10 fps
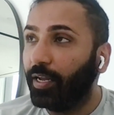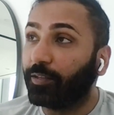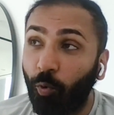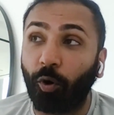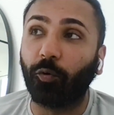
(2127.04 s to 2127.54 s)

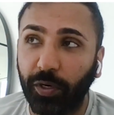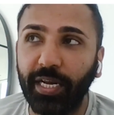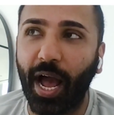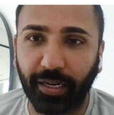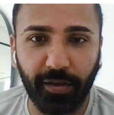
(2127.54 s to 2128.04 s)
it's more
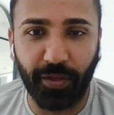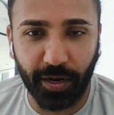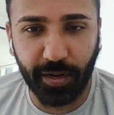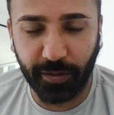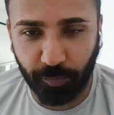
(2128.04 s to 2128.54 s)
reactive
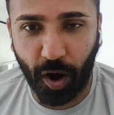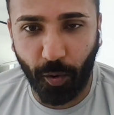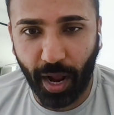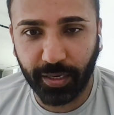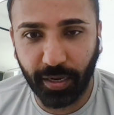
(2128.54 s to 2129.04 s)
than it is
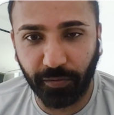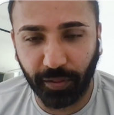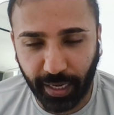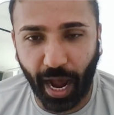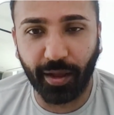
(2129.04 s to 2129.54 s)
proactive.
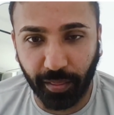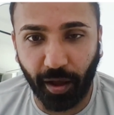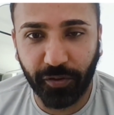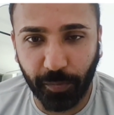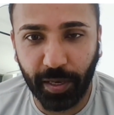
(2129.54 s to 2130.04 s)
Like I'd
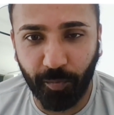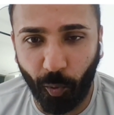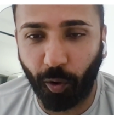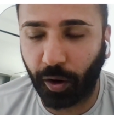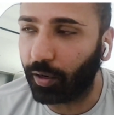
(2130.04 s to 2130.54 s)
love to be
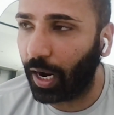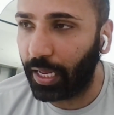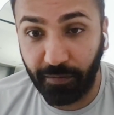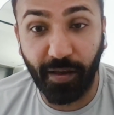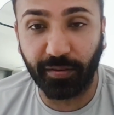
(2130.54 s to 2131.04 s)
more
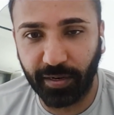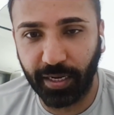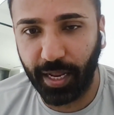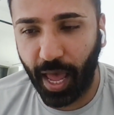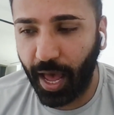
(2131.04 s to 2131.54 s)

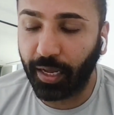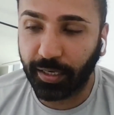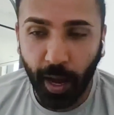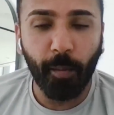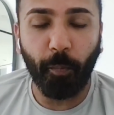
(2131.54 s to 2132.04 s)
invested,
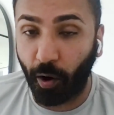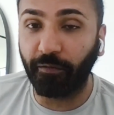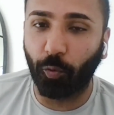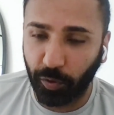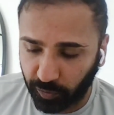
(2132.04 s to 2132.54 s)
and part
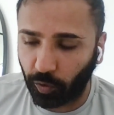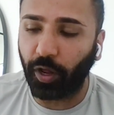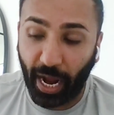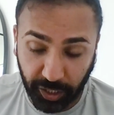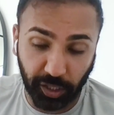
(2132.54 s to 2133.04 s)
of it was
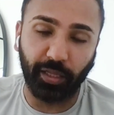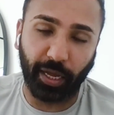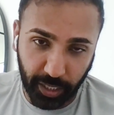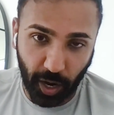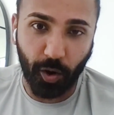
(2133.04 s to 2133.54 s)
actually
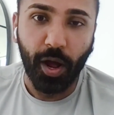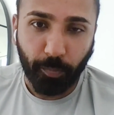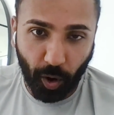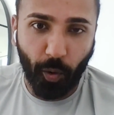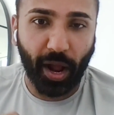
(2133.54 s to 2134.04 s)
like you know
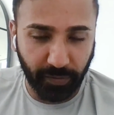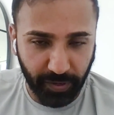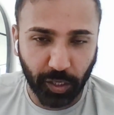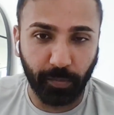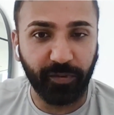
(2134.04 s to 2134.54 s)

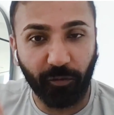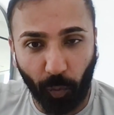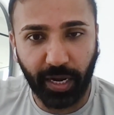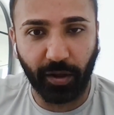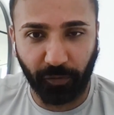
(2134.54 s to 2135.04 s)
proactive in terms of
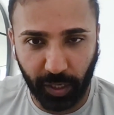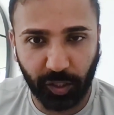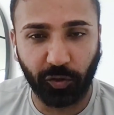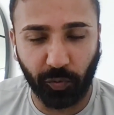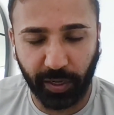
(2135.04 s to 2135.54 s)
waiting for
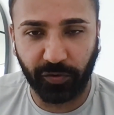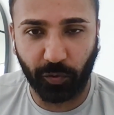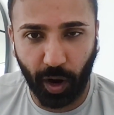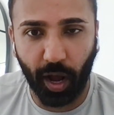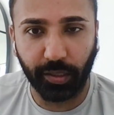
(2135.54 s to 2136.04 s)
interest rates
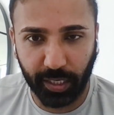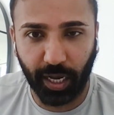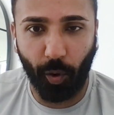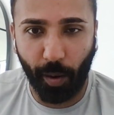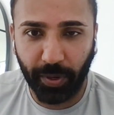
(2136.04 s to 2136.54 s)
for, uh, to
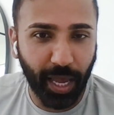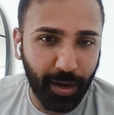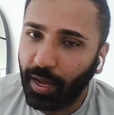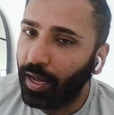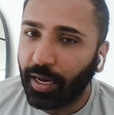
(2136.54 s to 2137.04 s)
go up
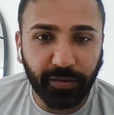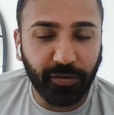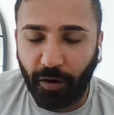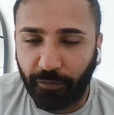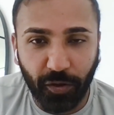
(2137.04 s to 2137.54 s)
again.
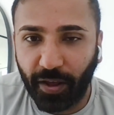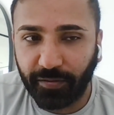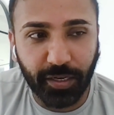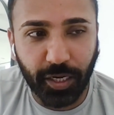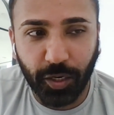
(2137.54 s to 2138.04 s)
Because you know if you
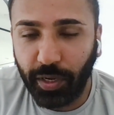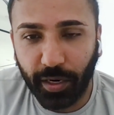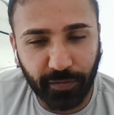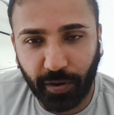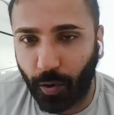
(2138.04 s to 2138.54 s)
invested two
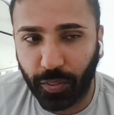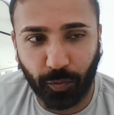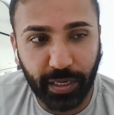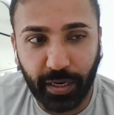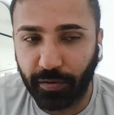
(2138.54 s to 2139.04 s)
years ago or
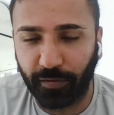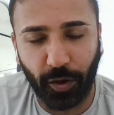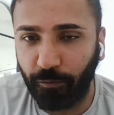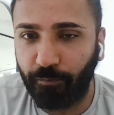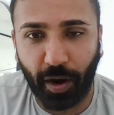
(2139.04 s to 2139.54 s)
three years
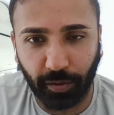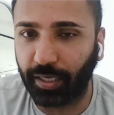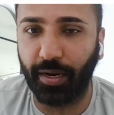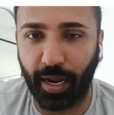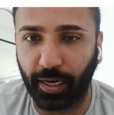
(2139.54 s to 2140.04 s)
ago, you've barely
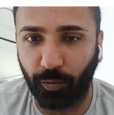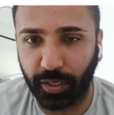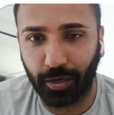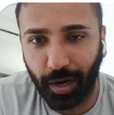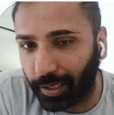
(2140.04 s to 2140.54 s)
gotten any
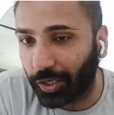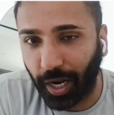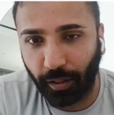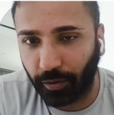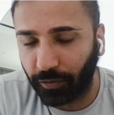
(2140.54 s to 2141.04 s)
return on your
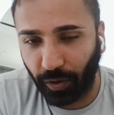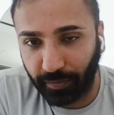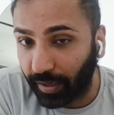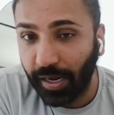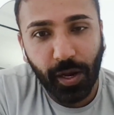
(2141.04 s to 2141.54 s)
dollar. So I
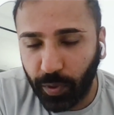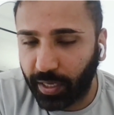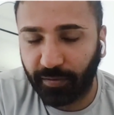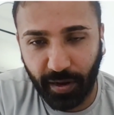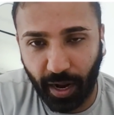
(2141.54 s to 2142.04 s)
was like,
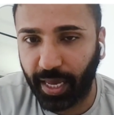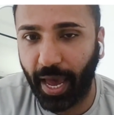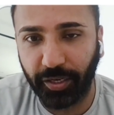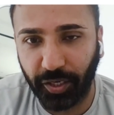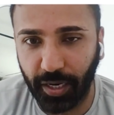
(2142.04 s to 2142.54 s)
we can sit on
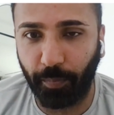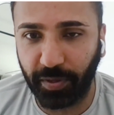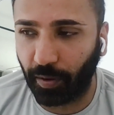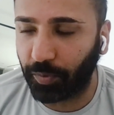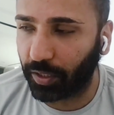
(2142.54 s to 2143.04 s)
cash and not
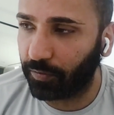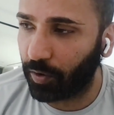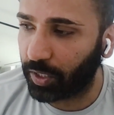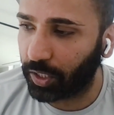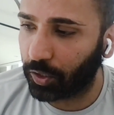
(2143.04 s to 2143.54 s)
be subject to
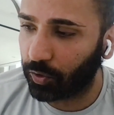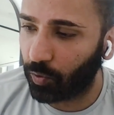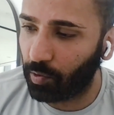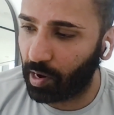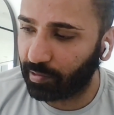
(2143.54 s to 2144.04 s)
so much interest
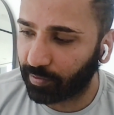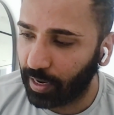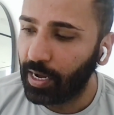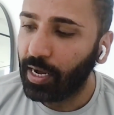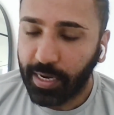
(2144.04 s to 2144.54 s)
rate risk.
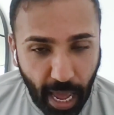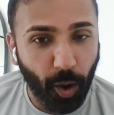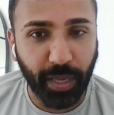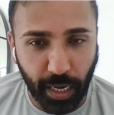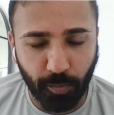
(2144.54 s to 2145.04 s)
Now
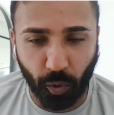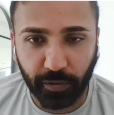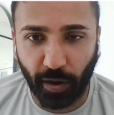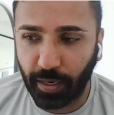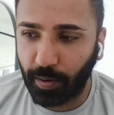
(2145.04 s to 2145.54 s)
I'm getting more
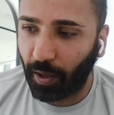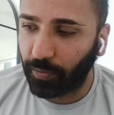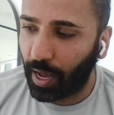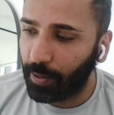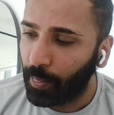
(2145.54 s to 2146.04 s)
excited
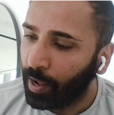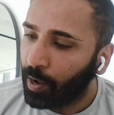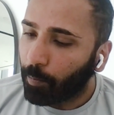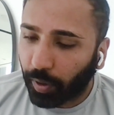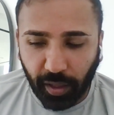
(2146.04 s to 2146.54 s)
about that.
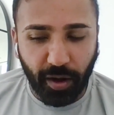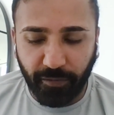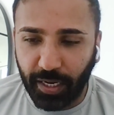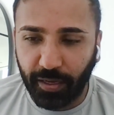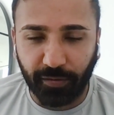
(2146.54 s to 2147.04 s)
But a lot
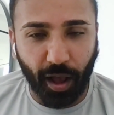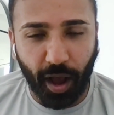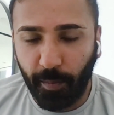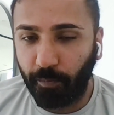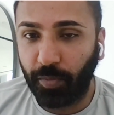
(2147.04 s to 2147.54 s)
of it is,
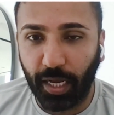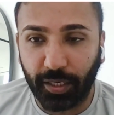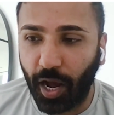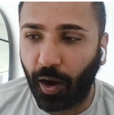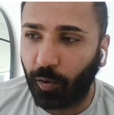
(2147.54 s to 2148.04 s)
um,
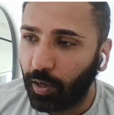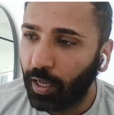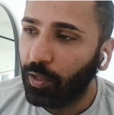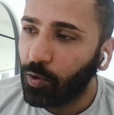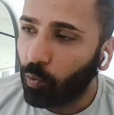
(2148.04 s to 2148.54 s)
you know,
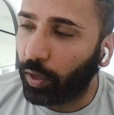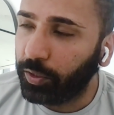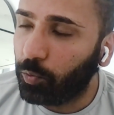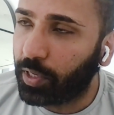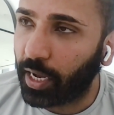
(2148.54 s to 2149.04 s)

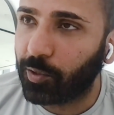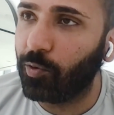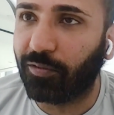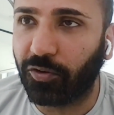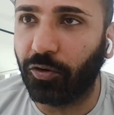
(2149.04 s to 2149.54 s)
when you get
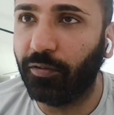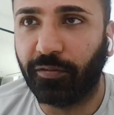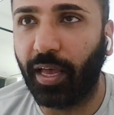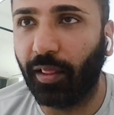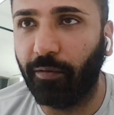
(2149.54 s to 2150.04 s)
to a certain
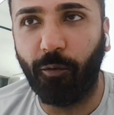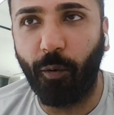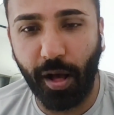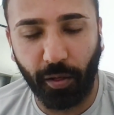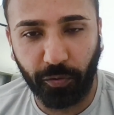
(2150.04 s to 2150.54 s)
scale of
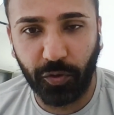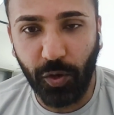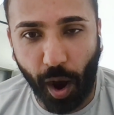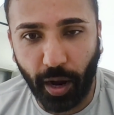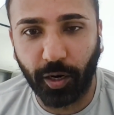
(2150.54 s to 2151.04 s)
wealth,
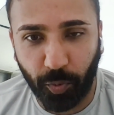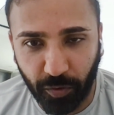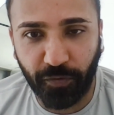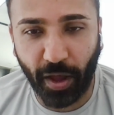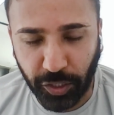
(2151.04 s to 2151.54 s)
you hire
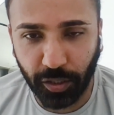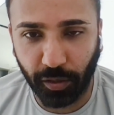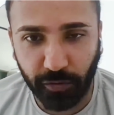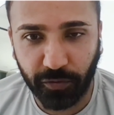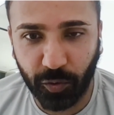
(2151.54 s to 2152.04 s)

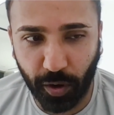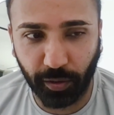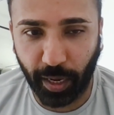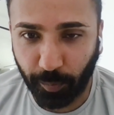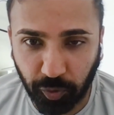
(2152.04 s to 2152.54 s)
professionals who are
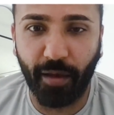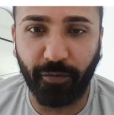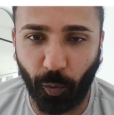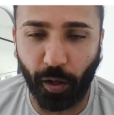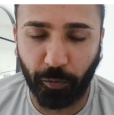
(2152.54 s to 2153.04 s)
like
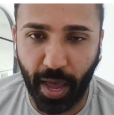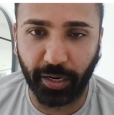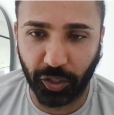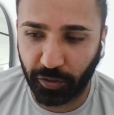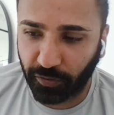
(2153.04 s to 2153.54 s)
private wealth
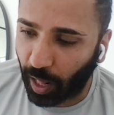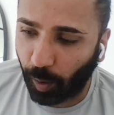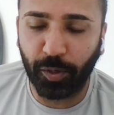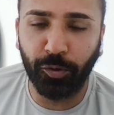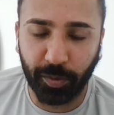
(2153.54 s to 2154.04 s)
managers to
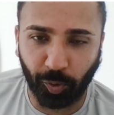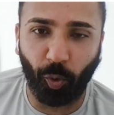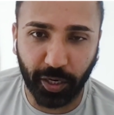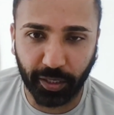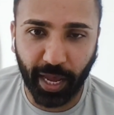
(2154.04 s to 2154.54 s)
help you
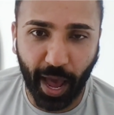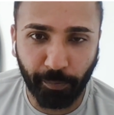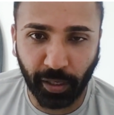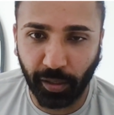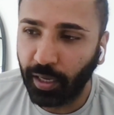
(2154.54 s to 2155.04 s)
deploy your
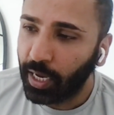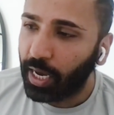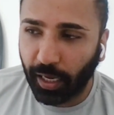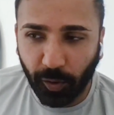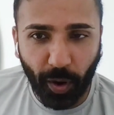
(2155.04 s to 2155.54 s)
capital
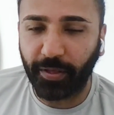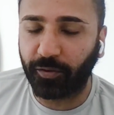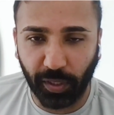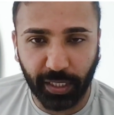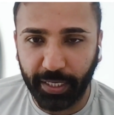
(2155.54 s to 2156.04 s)
in a way
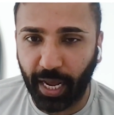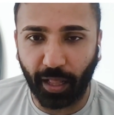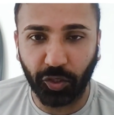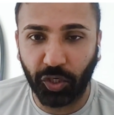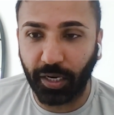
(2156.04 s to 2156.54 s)
that's really
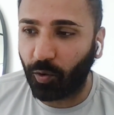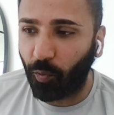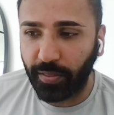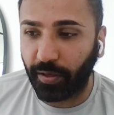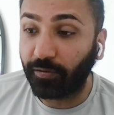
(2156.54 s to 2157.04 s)
intelligent, in a
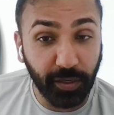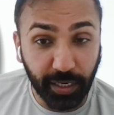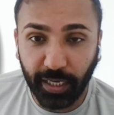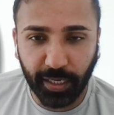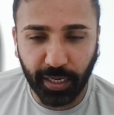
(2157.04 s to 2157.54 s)
way that's
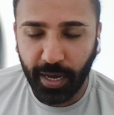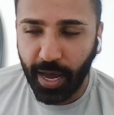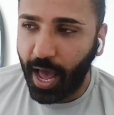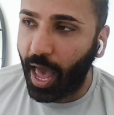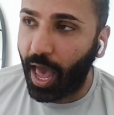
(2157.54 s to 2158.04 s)
unique,
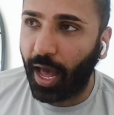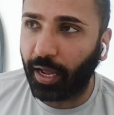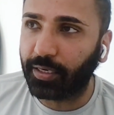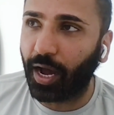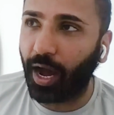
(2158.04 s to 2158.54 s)

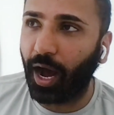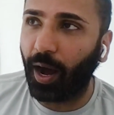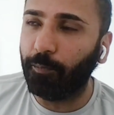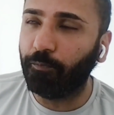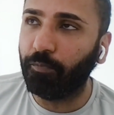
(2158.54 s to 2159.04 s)
and
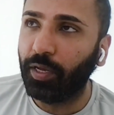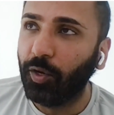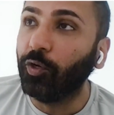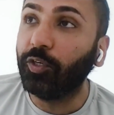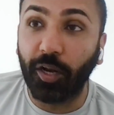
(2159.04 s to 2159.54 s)
um,
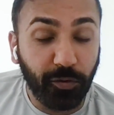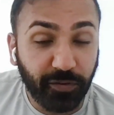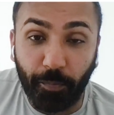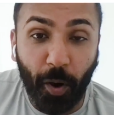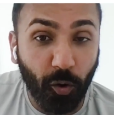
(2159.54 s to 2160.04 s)
you know
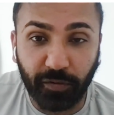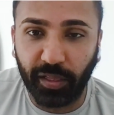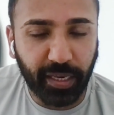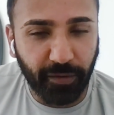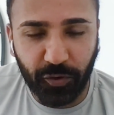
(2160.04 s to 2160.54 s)

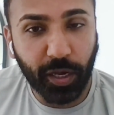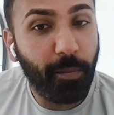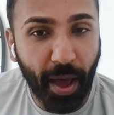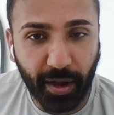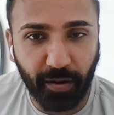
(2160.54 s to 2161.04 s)
supposedly gives you a
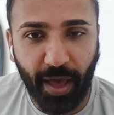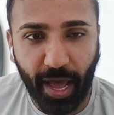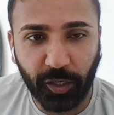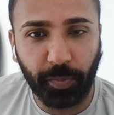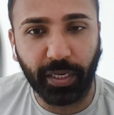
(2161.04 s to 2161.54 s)
competitive
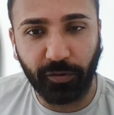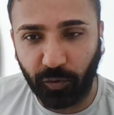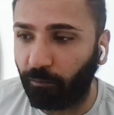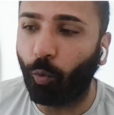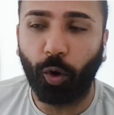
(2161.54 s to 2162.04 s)
edge
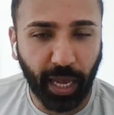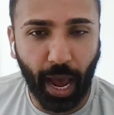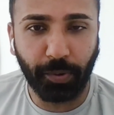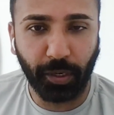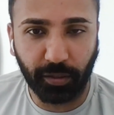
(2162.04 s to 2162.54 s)
because you have more
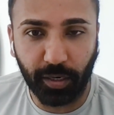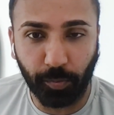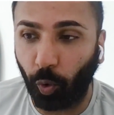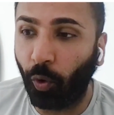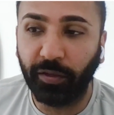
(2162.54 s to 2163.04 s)
capital to
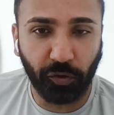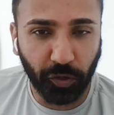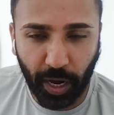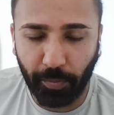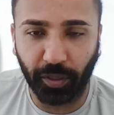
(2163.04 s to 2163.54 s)
deploy, so
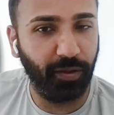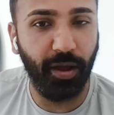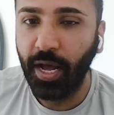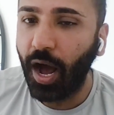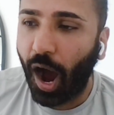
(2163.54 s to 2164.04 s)
you're able
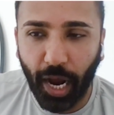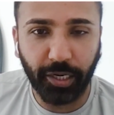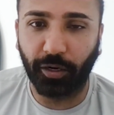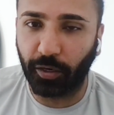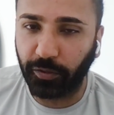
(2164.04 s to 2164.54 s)
to
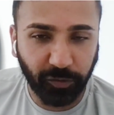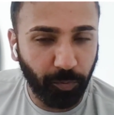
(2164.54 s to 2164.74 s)
hire